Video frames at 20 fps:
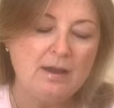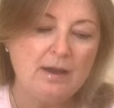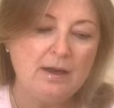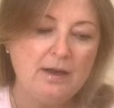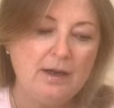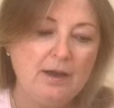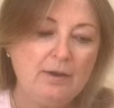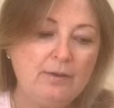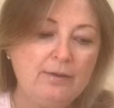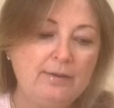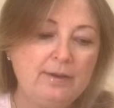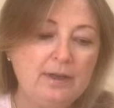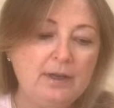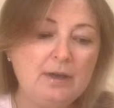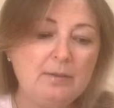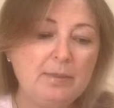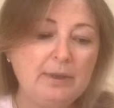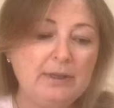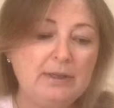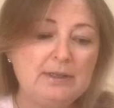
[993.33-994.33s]
And now
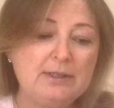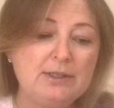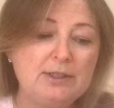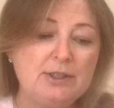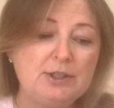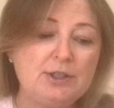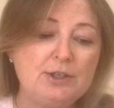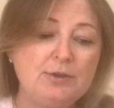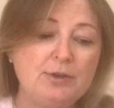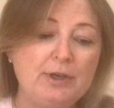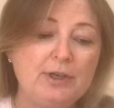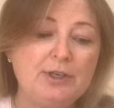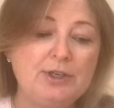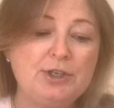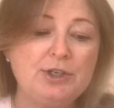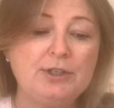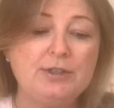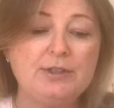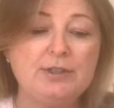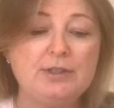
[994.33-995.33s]
think about the
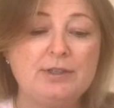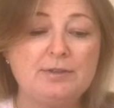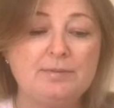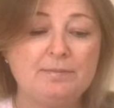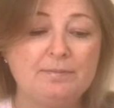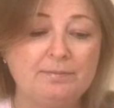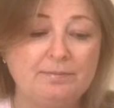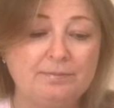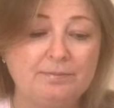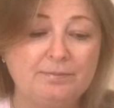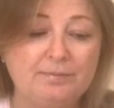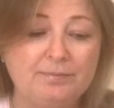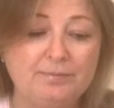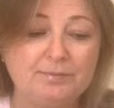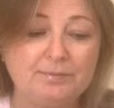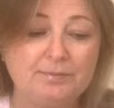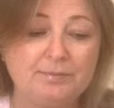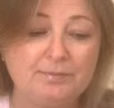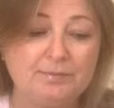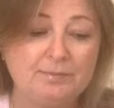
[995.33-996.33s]
situations
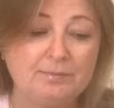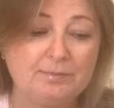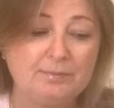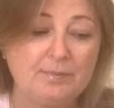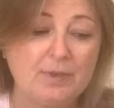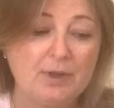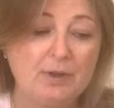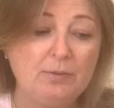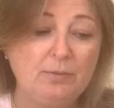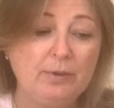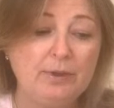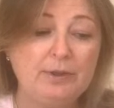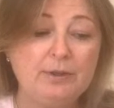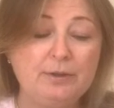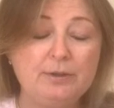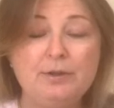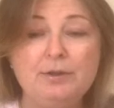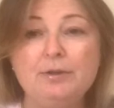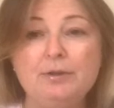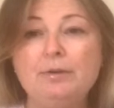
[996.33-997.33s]
when
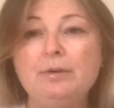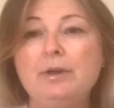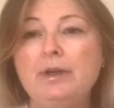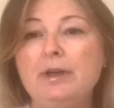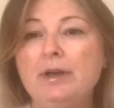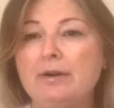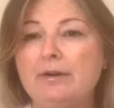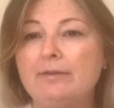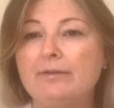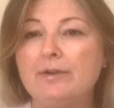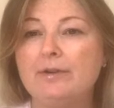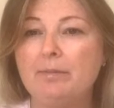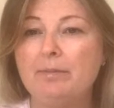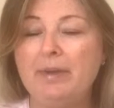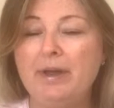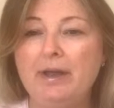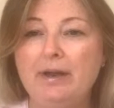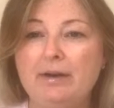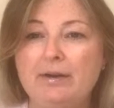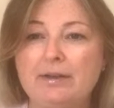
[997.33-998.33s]
you took care of your
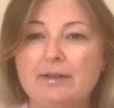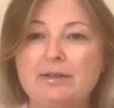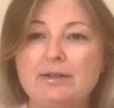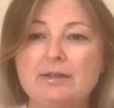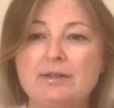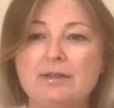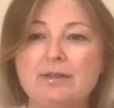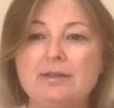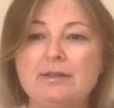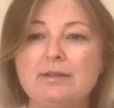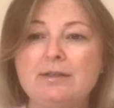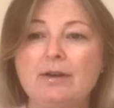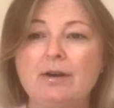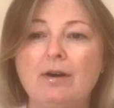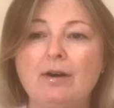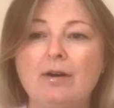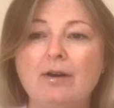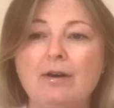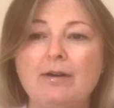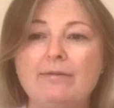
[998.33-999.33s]
parents. These
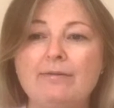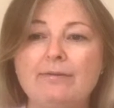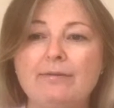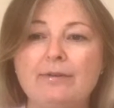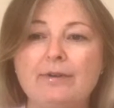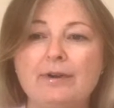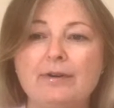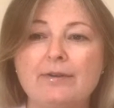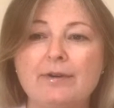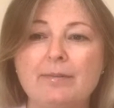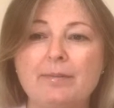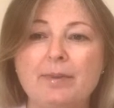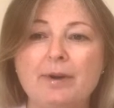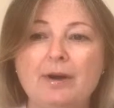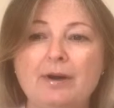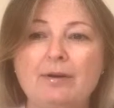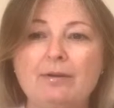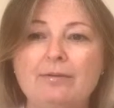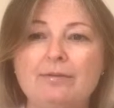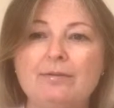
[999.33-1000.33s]
are very
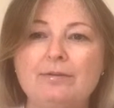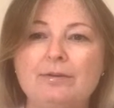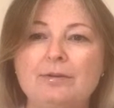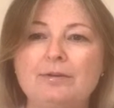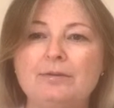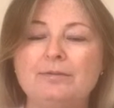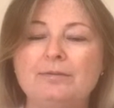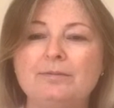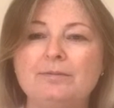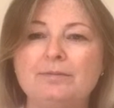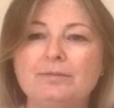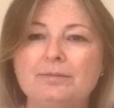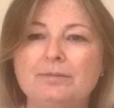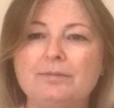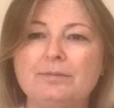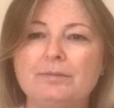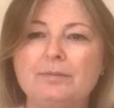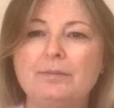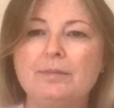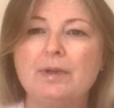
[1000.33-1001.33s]
powerful.
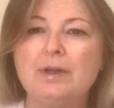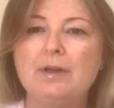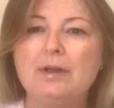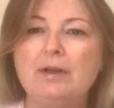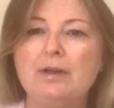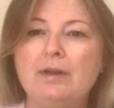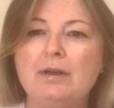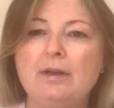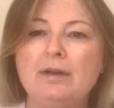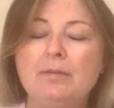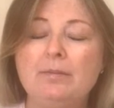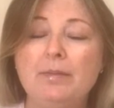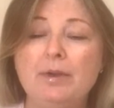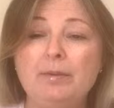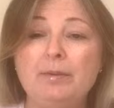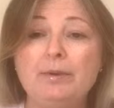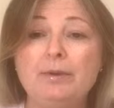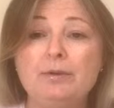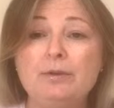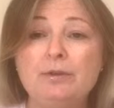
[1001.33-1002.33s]

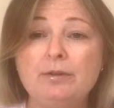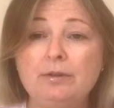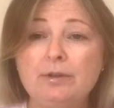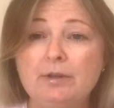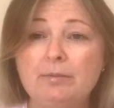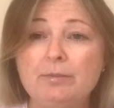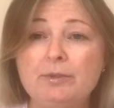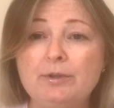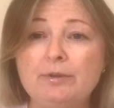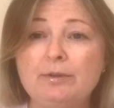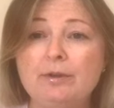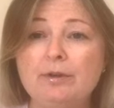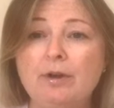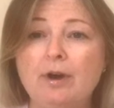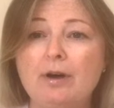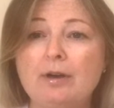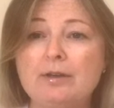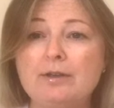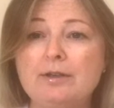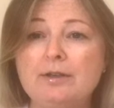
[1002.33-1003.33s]
Maybe you took them to the
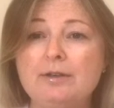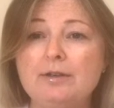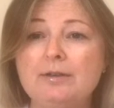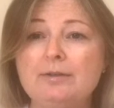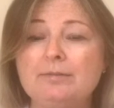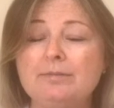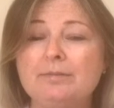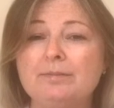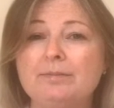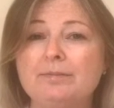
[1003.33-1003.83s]
doctor.